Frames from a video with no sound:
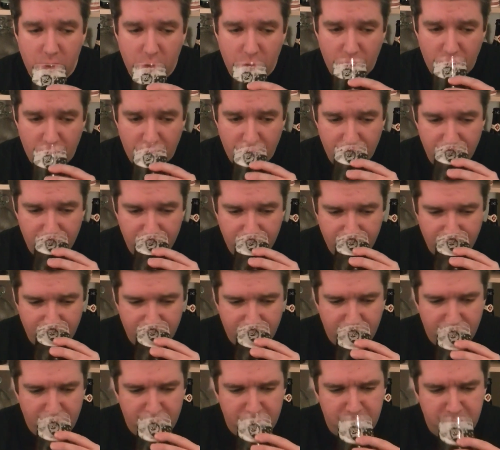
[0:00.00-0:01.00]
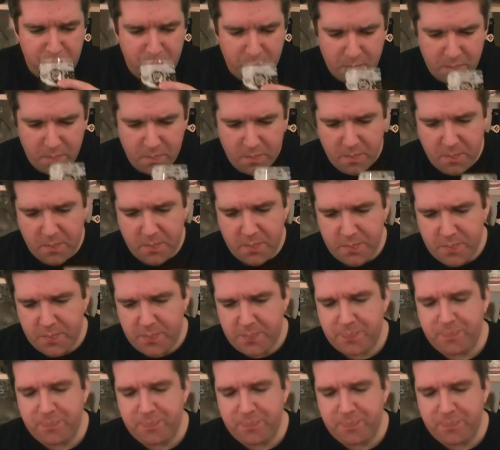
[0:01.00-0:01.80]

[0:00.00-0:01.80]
(silence)